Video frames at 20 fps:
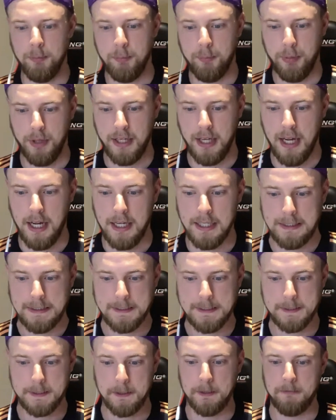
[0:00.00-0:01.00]
But yeah,
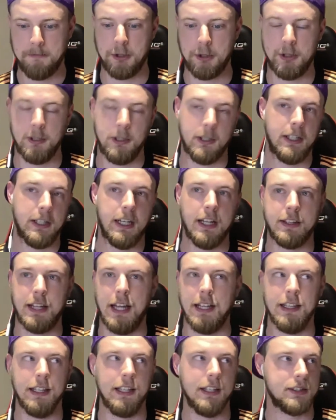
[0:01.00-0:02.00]
so just looking at
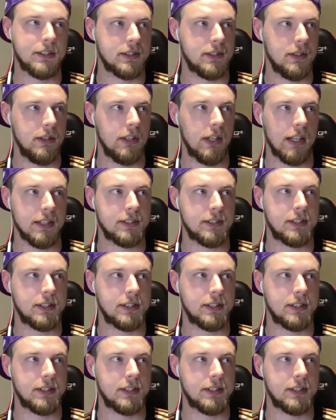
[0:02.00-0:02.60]
that list, you got